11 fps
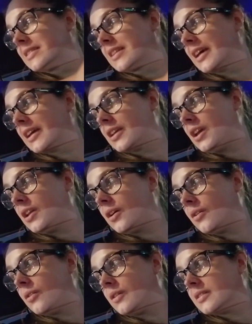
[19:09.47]
Like, you
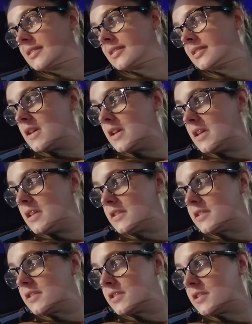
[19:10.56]
know, it's
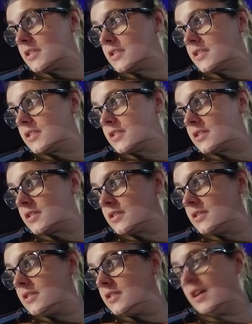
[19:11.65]
just
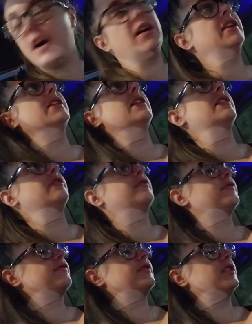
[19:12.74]
not
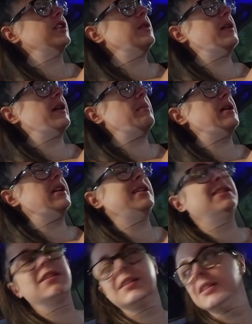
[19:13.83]
enough. You know what I
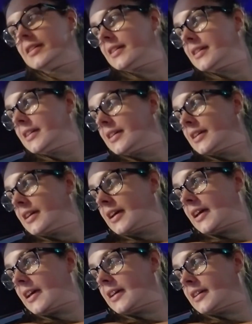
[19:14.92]
mean?
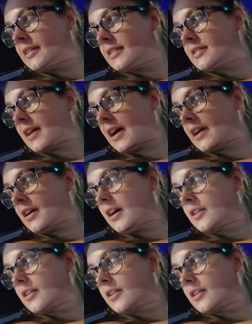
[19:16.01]
And I got